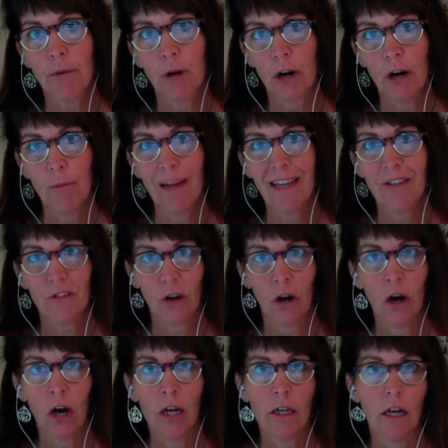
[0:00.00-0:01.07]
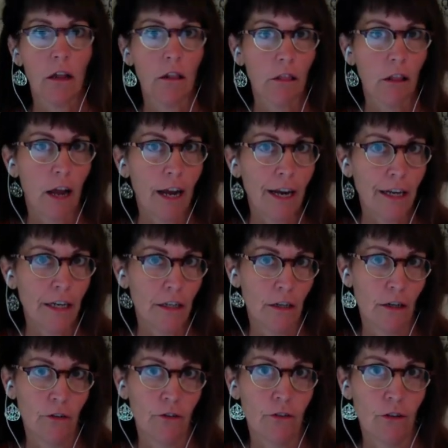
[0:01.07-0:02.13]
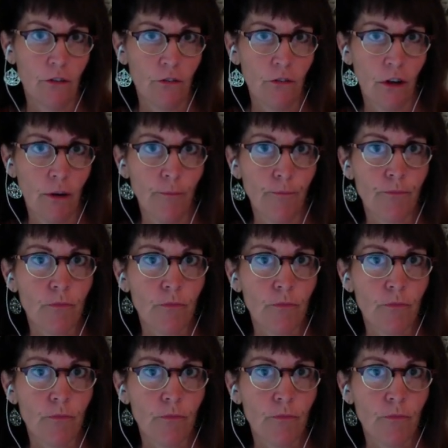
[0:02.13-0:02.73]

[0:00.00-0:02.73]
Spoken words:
Permits Online system.